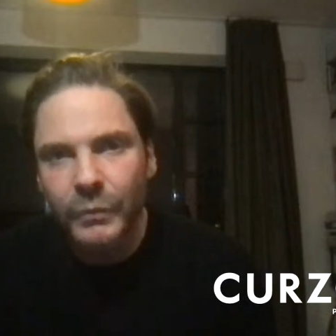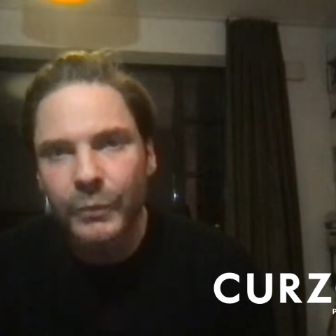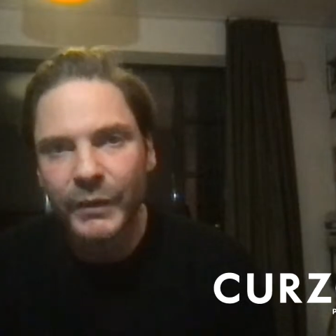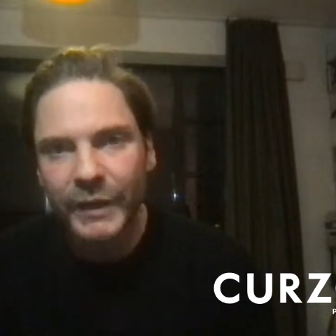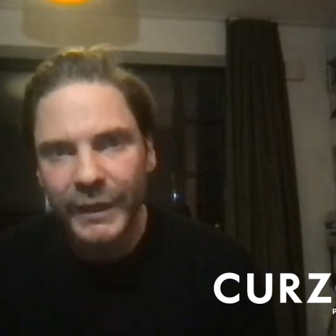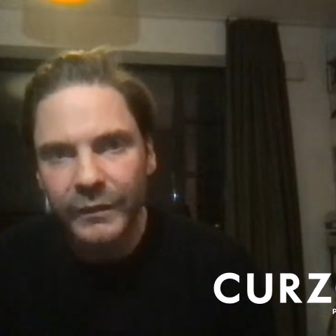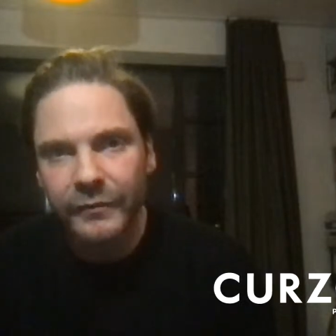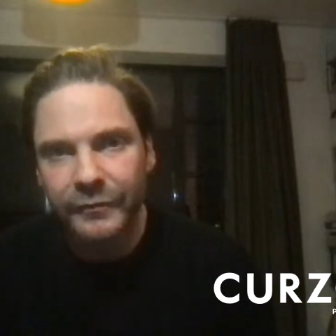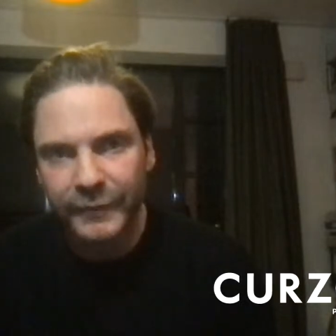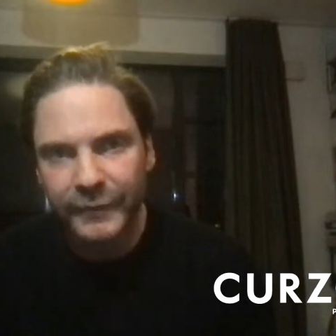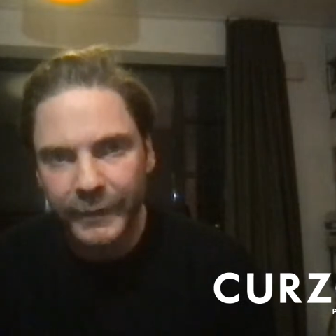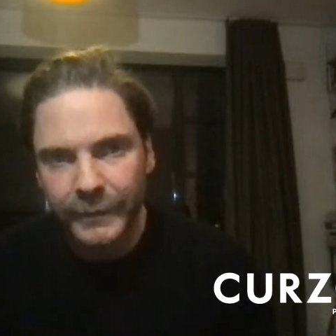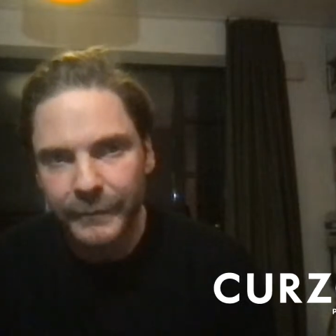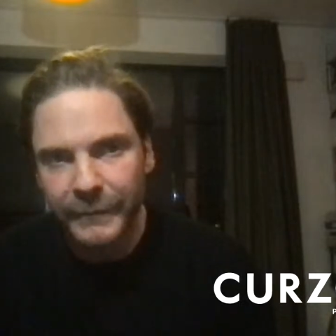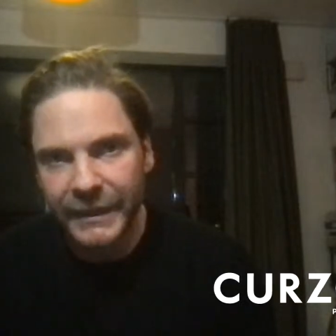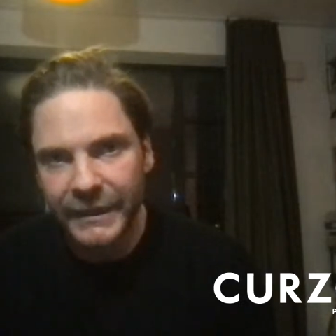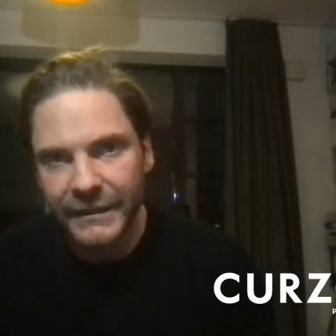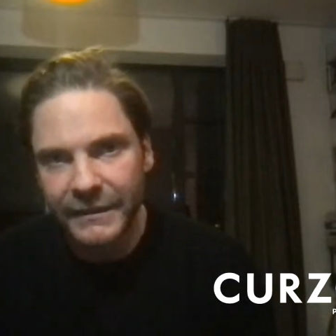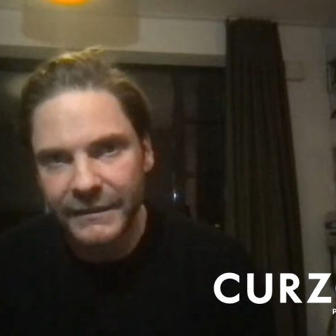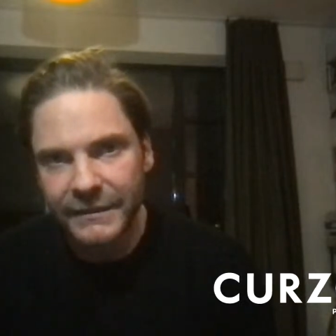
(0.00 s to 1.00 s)
real
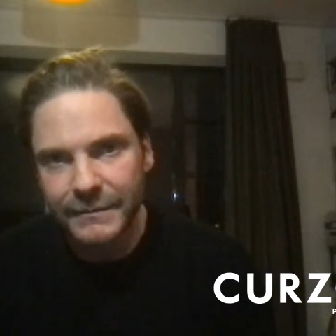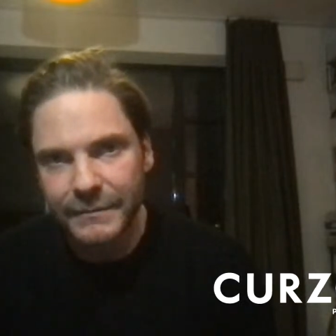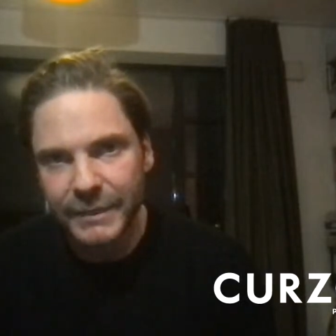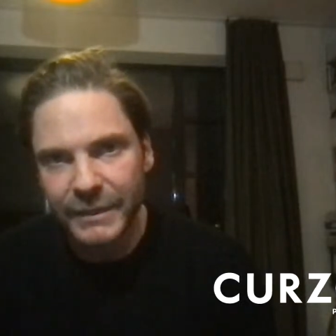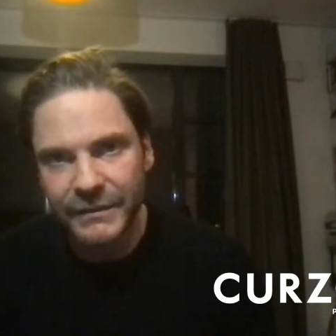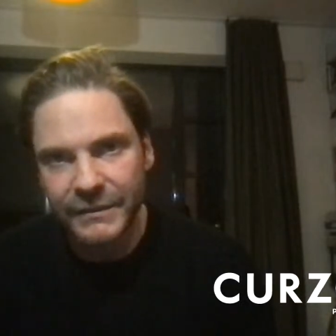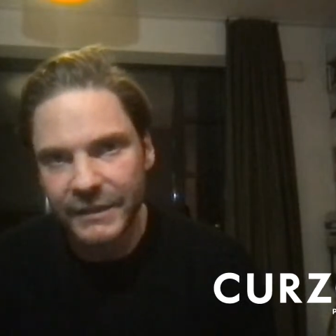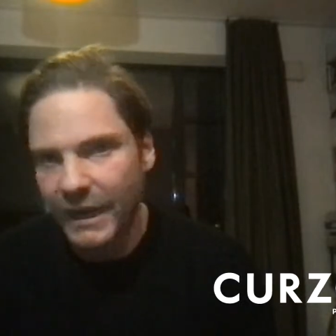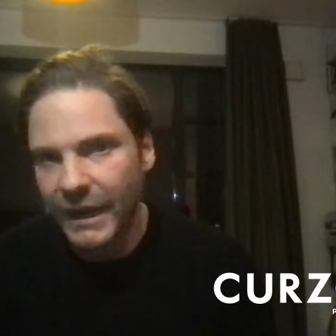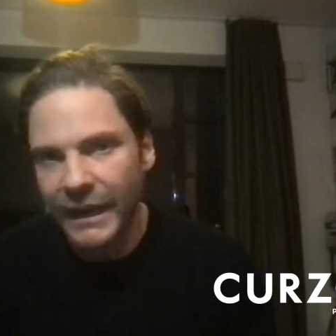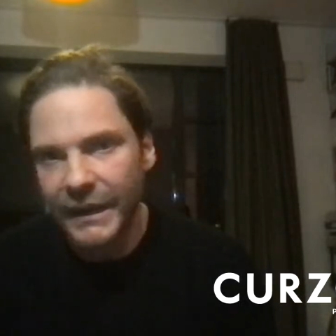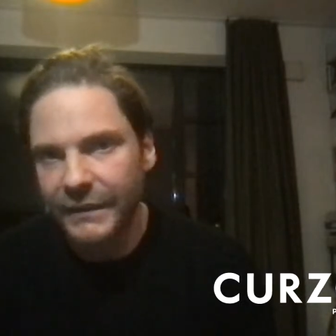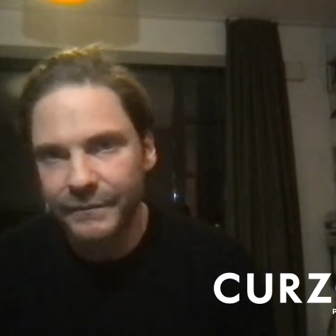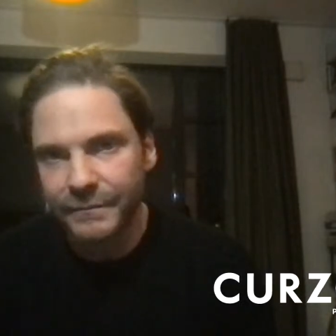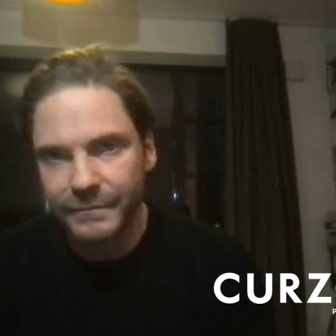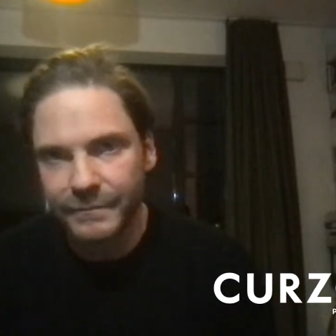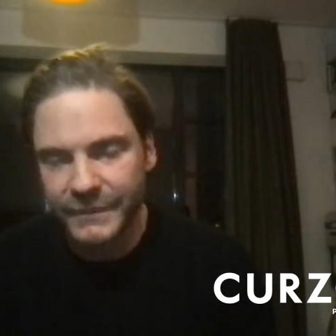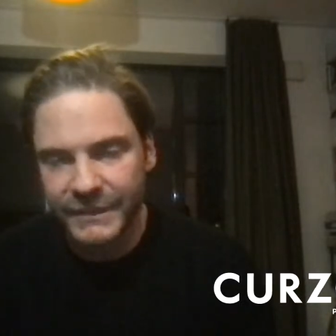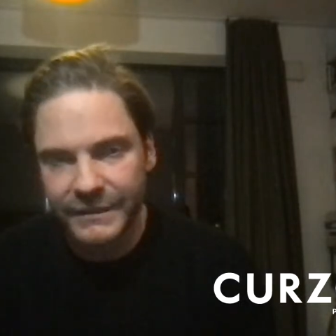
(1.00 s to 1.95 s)
filmmakers, because I